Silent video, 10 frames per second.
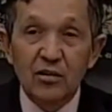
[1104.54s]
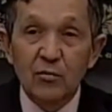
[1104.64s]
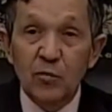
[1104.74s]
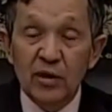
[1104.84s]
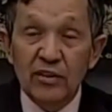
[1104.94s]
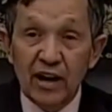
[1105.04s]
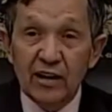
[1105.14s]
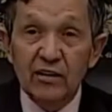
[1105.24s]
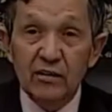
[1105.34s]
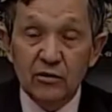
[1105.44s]
but
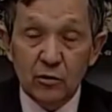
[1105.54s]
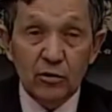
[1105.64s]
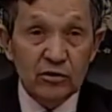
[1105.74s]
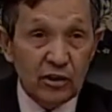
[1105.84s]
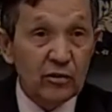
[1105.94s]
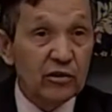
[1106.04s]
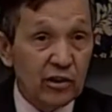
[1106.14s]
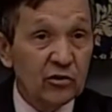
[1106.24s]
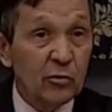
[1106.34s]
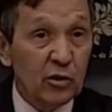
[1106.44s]
that, your entire
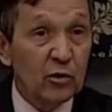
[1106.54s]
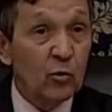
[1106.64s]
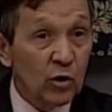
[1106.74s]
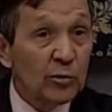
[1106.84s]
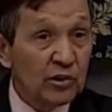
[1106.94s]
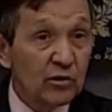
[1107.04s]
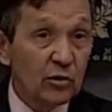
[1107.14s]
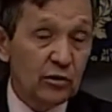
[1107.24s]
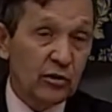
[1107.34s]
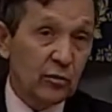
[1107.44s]
testimony, will be
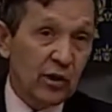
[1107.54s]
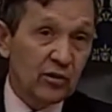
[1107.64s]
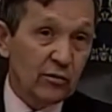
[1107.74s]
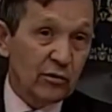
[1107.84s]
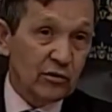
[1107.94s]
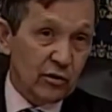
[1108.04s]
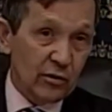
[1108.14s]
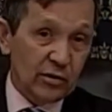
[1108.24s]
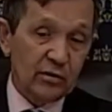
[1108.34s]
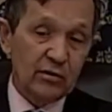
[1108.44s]
included in the record of this
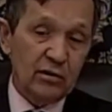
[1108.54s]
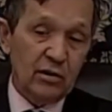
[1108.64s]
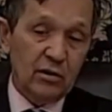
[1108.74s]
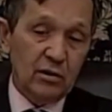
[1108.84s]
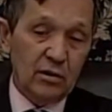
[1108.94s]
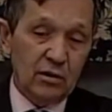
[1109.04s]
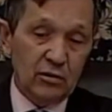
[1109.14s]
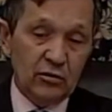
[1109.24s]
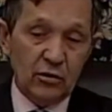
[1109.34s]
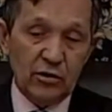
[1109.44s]
hearing
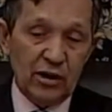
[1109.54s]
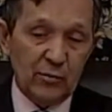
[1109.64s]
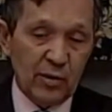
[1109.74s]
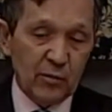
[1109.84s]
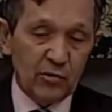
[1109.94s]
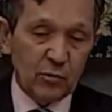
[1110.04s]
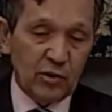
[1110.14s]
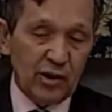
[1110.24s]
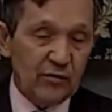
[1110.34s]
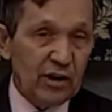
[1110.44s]
so that members will
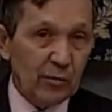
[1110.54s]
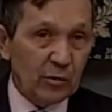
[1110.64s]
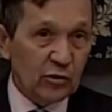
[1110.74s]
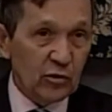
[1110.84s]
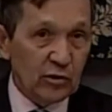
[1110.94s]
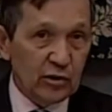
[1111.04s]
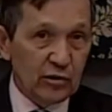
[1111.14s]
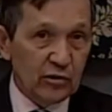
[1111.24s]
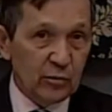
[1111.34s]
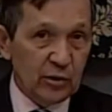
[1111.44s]
have the opportunity
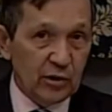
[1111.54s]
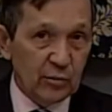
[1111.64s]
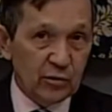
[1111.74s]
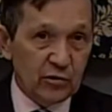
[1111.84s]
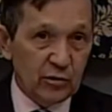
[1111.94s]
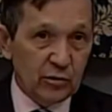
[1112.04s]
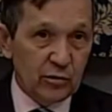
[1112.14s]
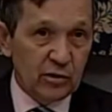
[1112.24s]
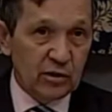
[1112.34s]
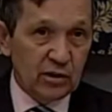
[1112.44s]
to be able
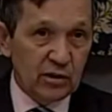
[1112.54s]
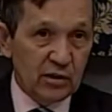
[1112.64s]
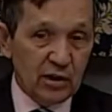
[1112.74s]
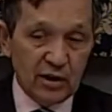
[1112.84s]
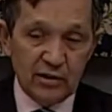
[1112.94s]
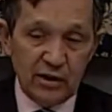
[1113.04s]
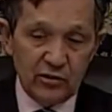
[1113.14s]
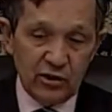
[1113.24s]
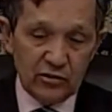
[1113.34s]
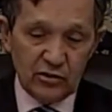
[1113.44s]
to uh,
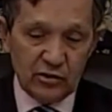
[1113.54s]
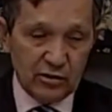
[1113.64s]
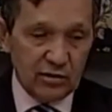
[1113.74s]
digest it.